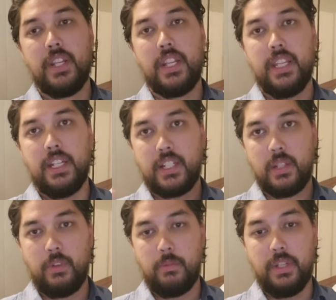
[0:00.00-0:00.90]
on the things
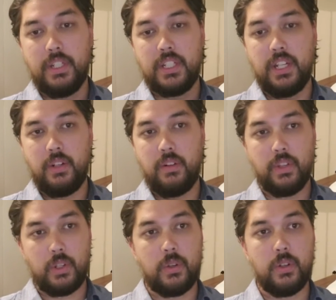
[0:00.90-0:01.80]
that we've been studying
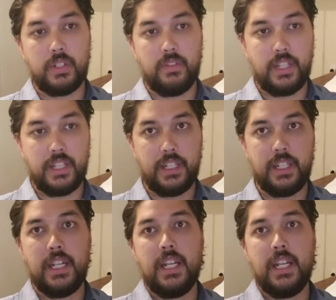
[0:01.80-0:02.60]
over the course of the thing.